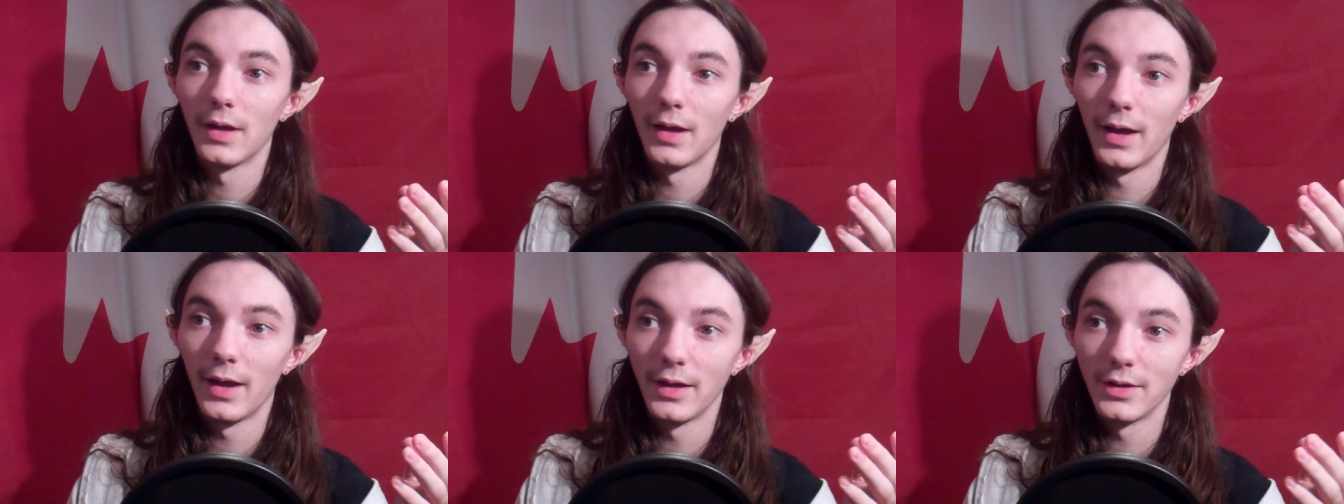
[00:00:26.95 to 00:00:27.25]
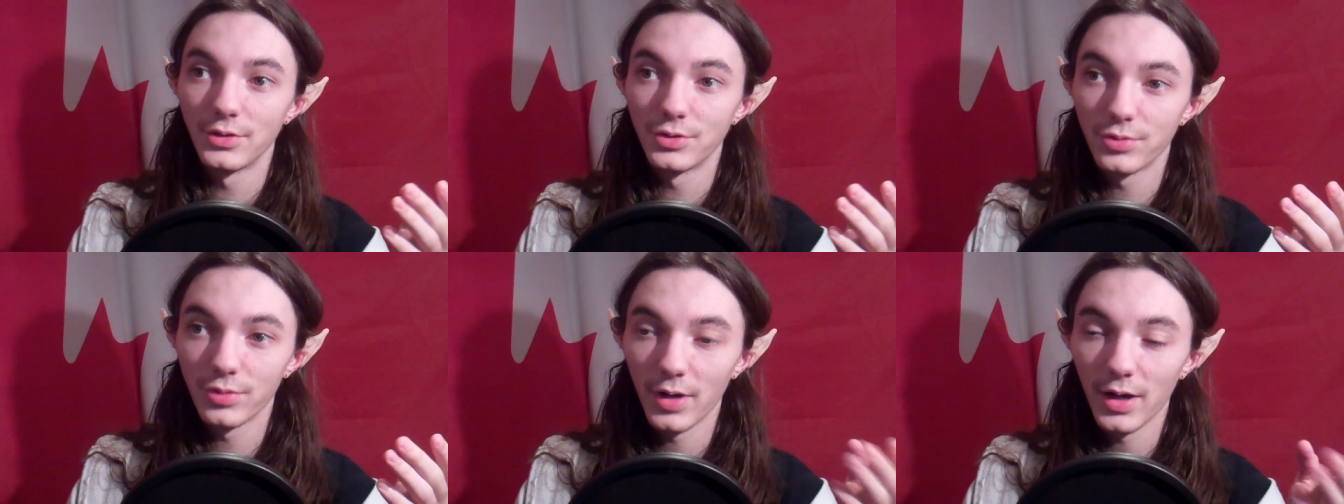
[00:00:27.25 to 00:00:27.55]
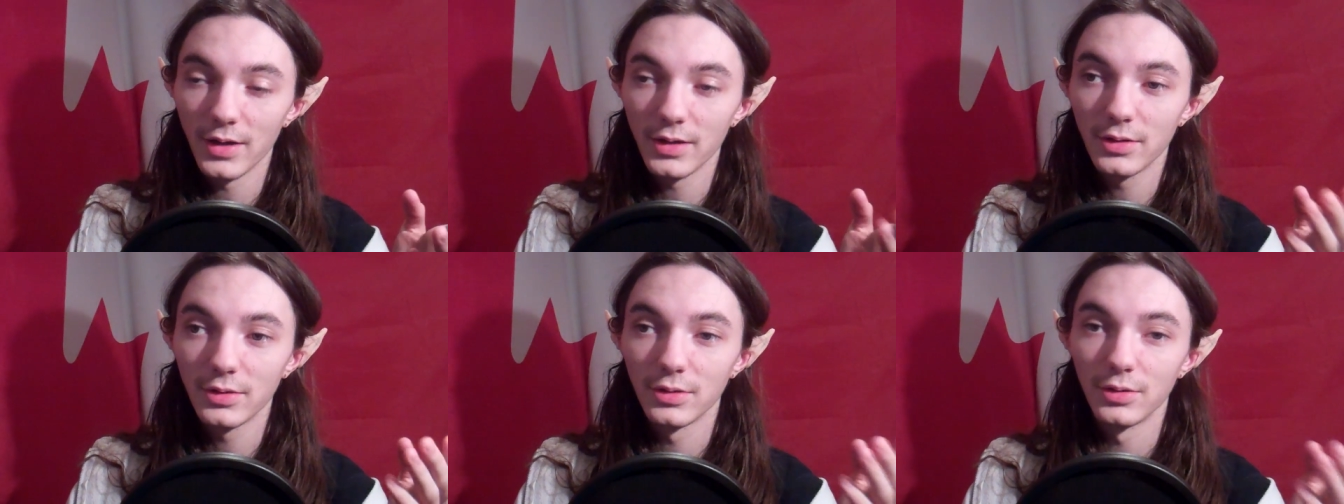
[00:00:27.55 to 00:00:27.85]
I
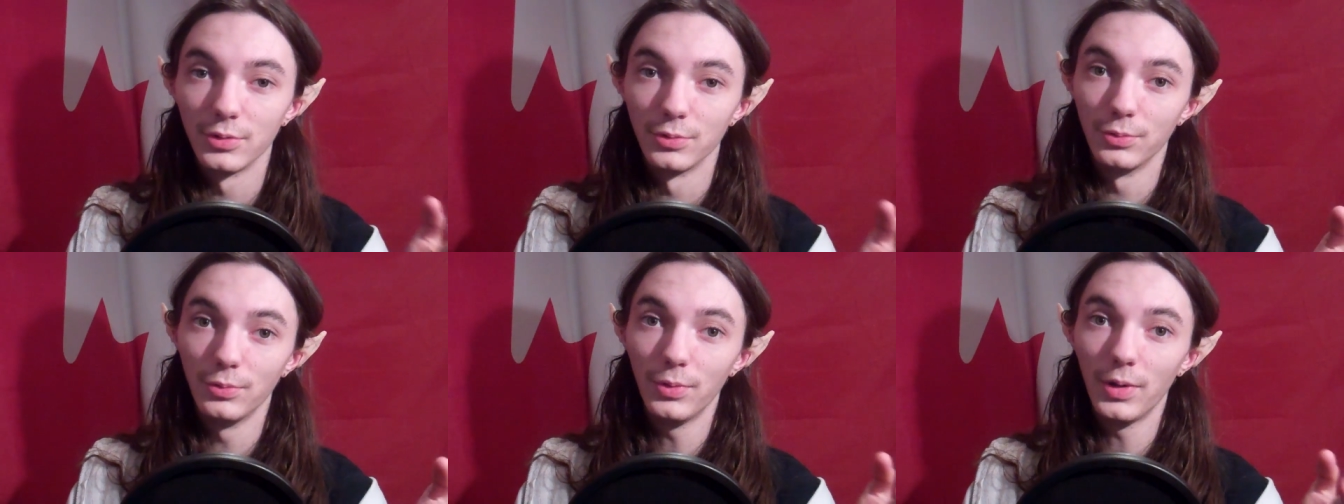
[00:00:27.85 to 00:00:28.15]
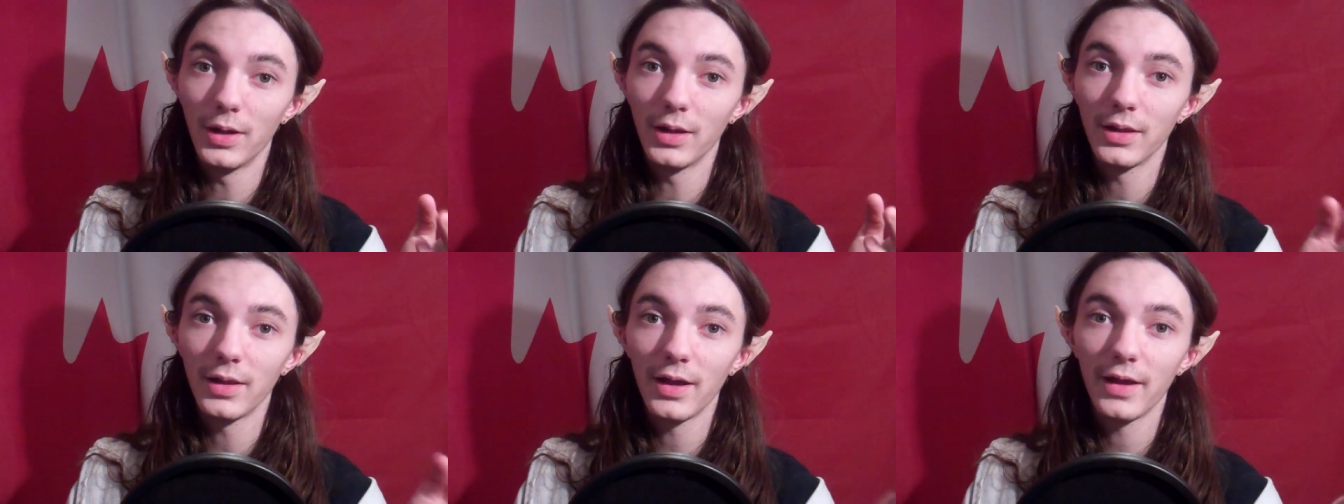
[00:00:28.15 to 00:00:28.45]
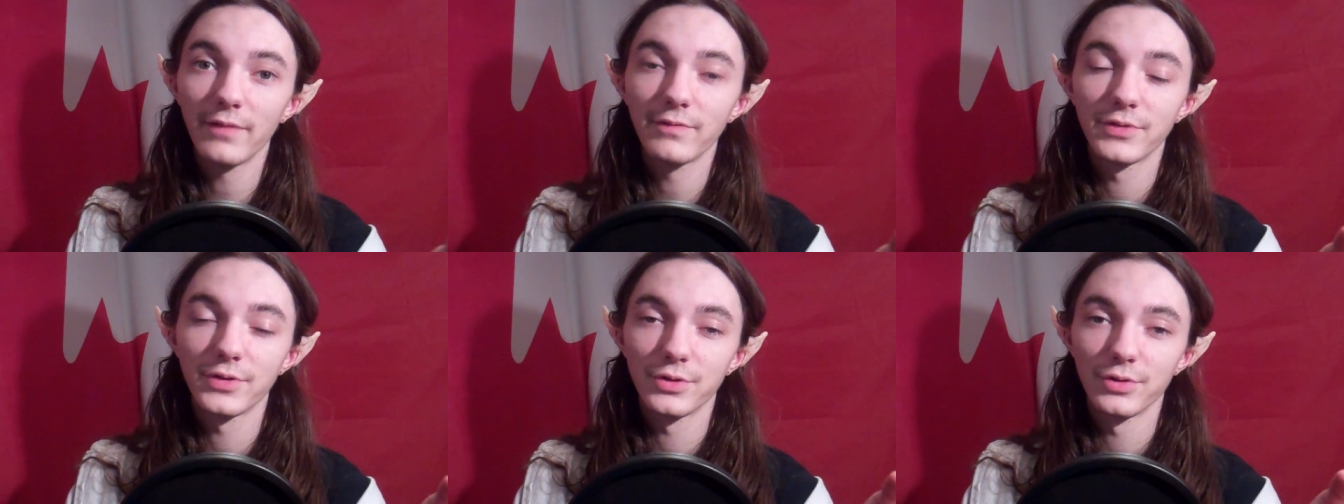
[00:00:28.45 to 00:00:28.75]
tried to do a
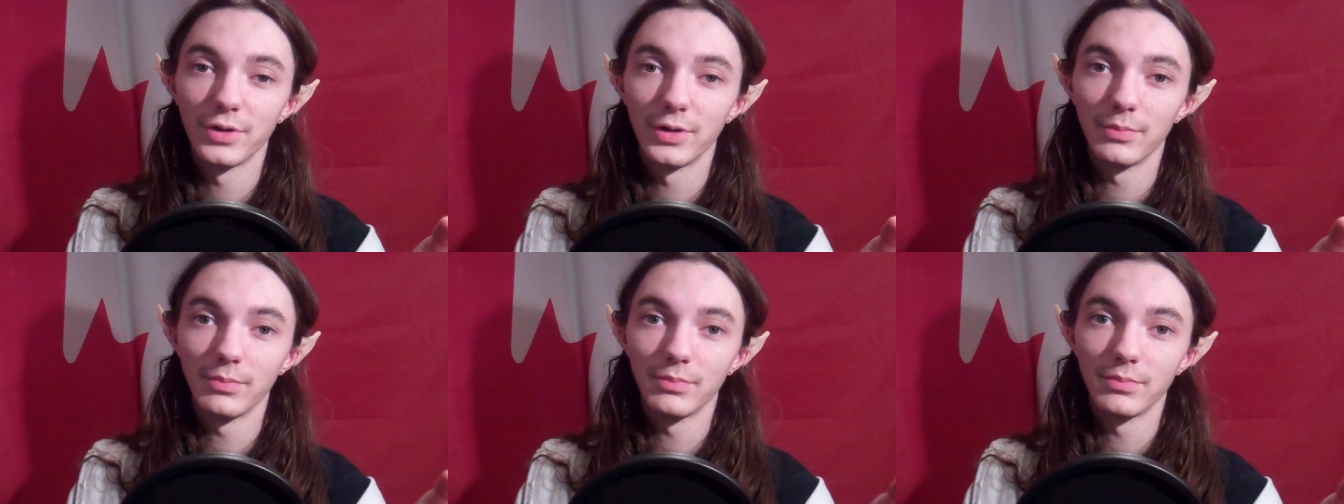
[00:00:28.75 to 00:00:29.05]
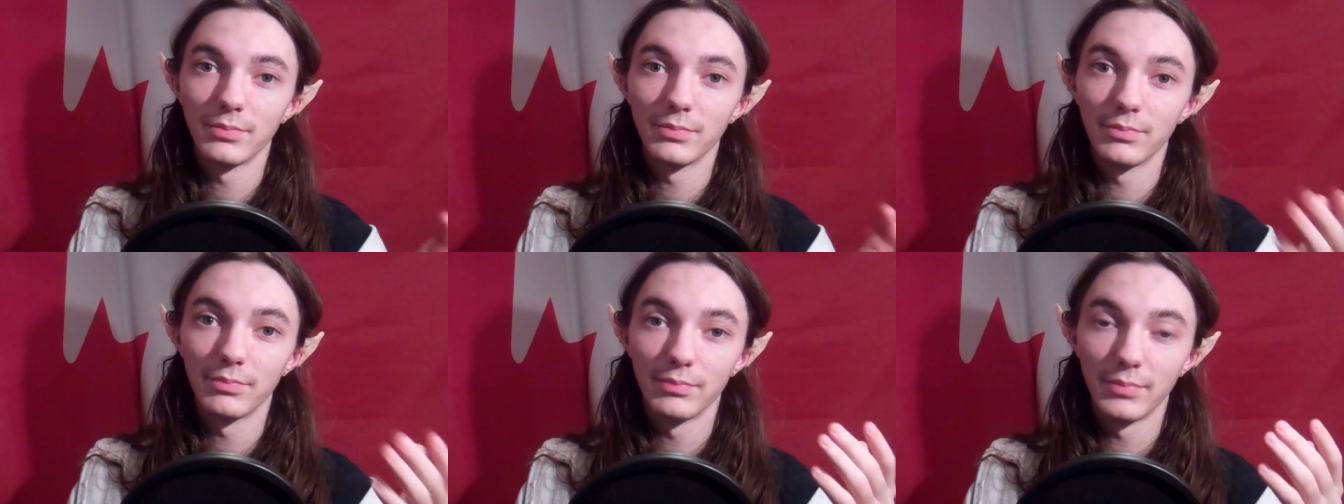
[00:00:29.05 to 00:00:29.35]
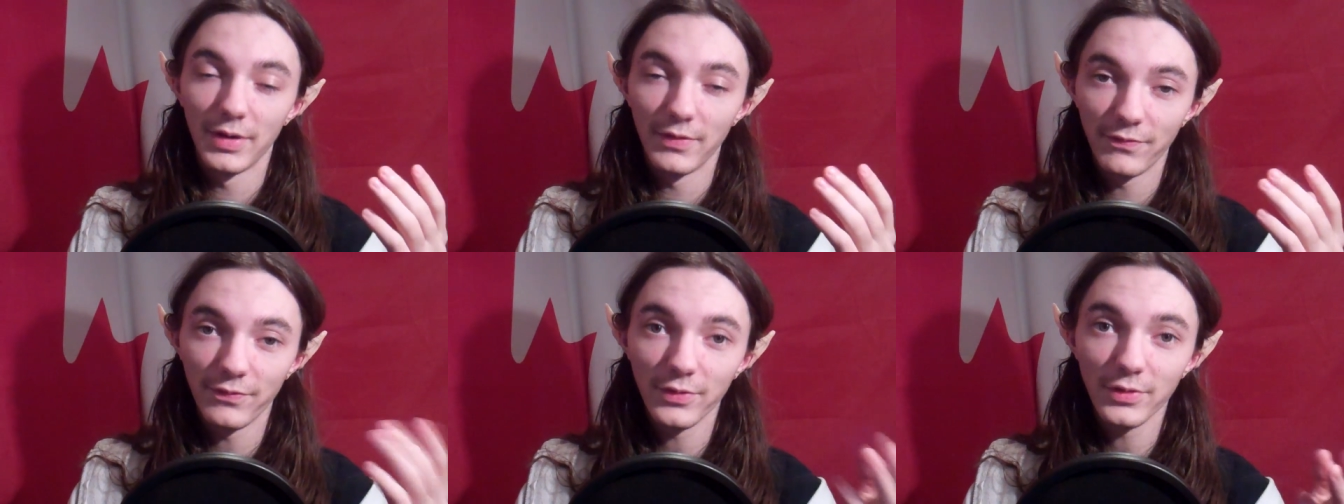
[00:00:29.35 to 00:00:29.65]
live stream,
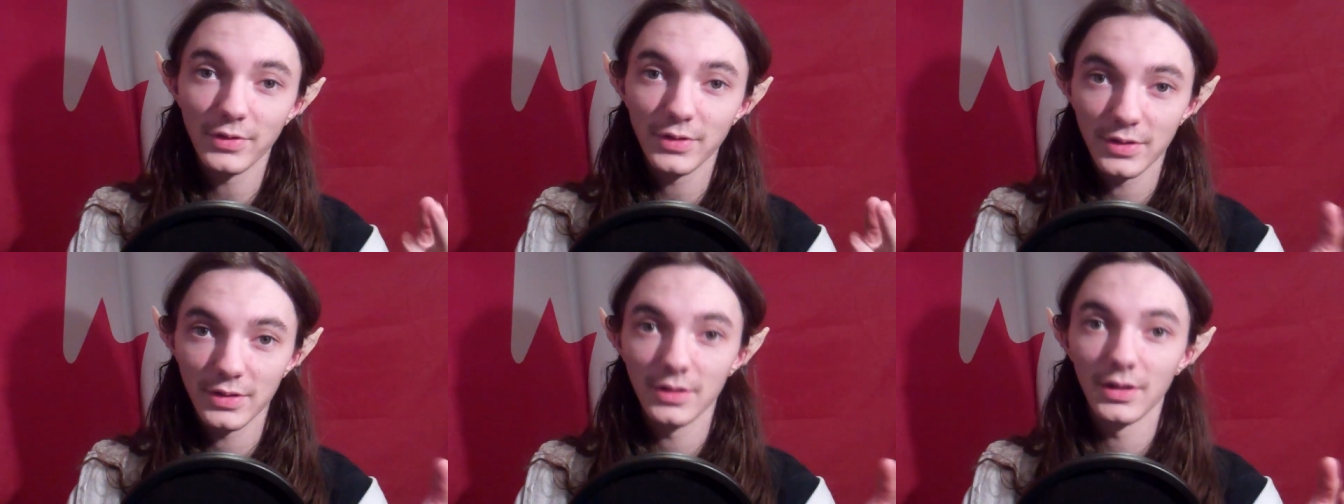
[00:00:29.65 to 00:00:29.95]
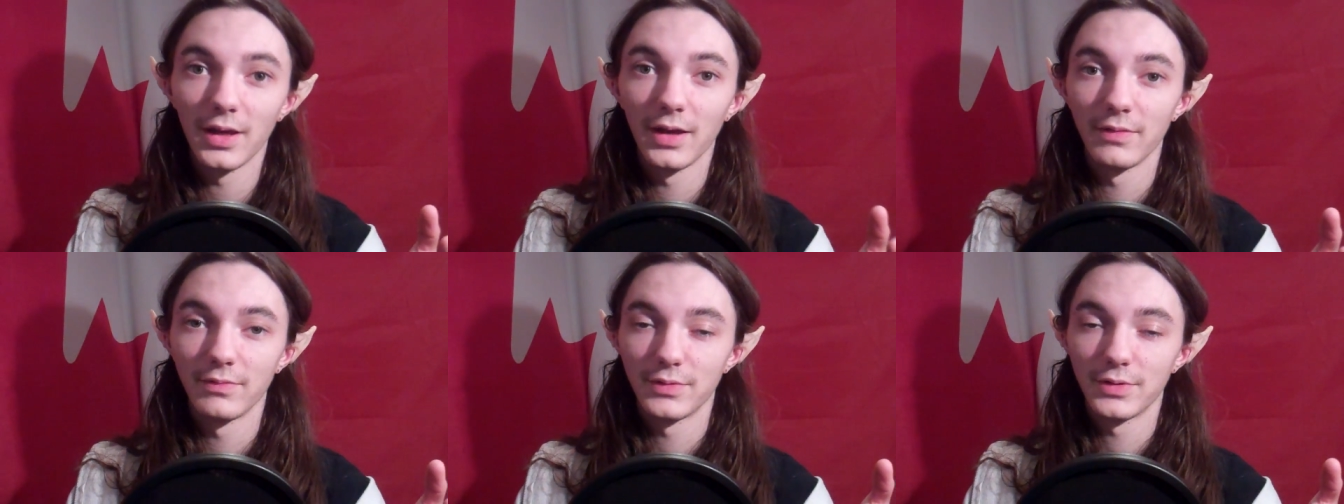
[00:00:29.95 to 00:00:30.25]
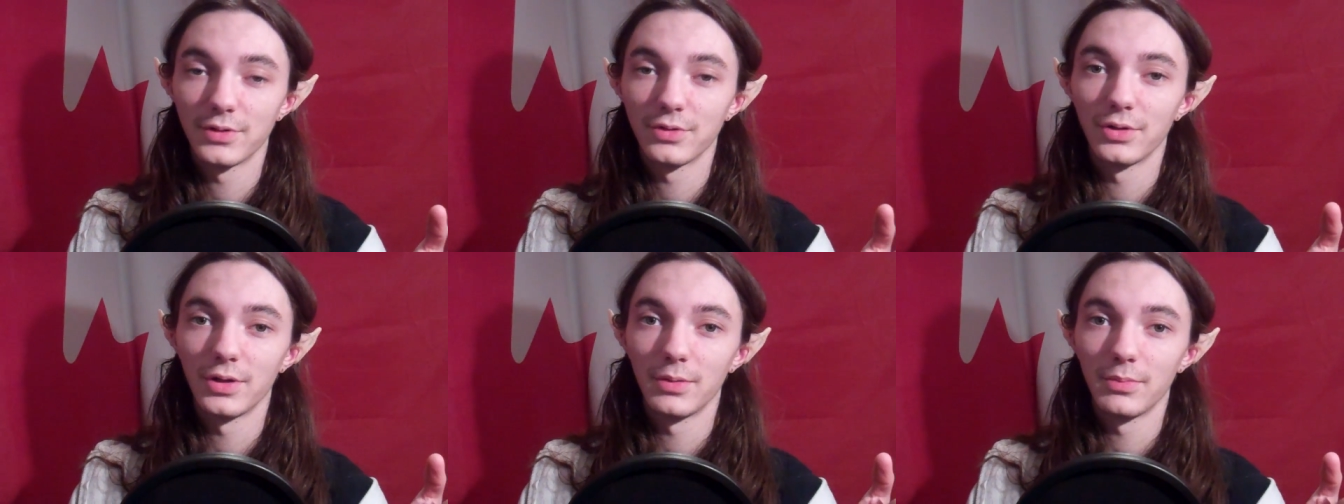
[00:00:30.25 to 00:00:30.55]
my first live
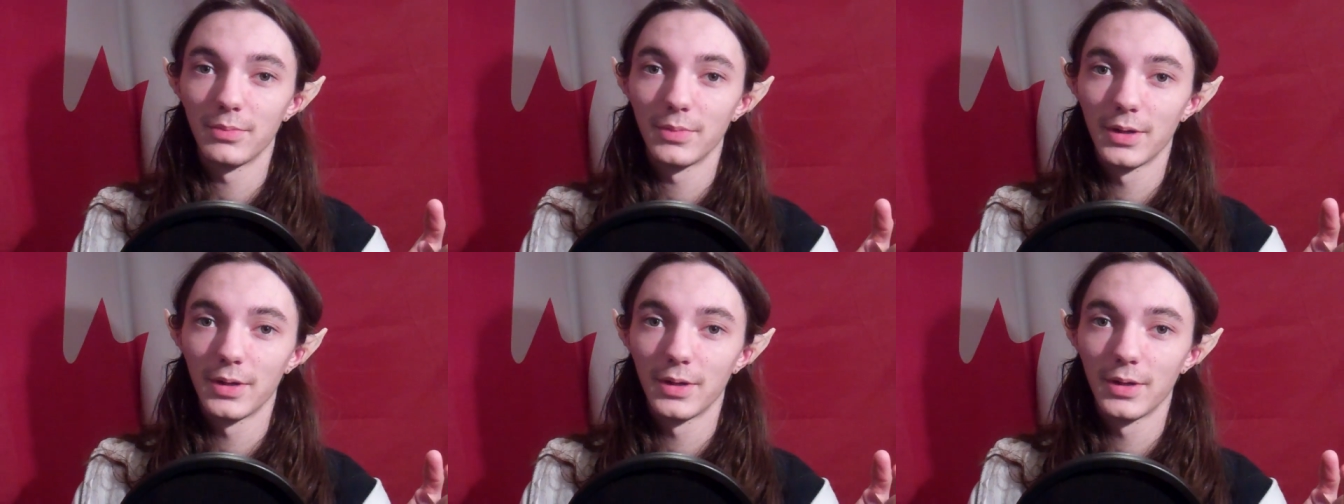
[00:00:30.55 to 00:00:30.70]
stream.